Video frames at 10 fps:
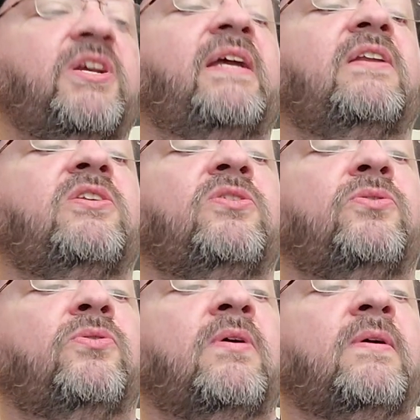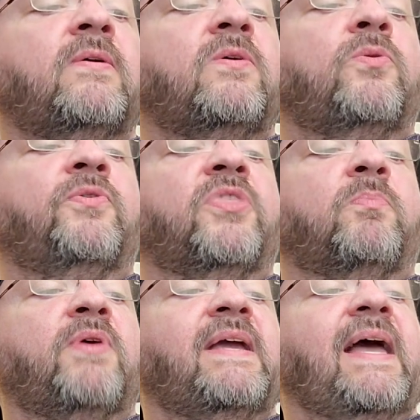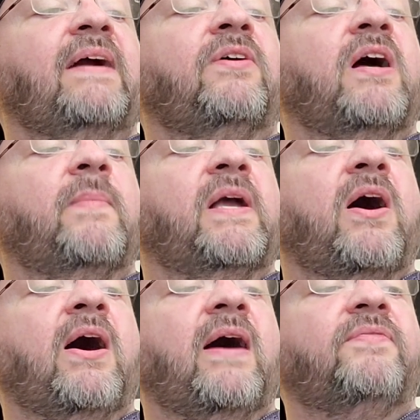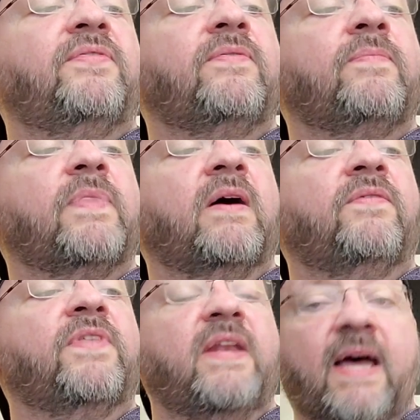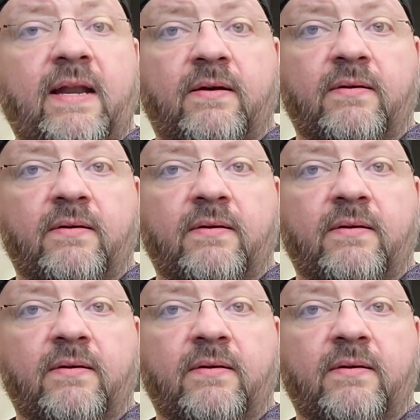I can do with the break angle coming off of the nut,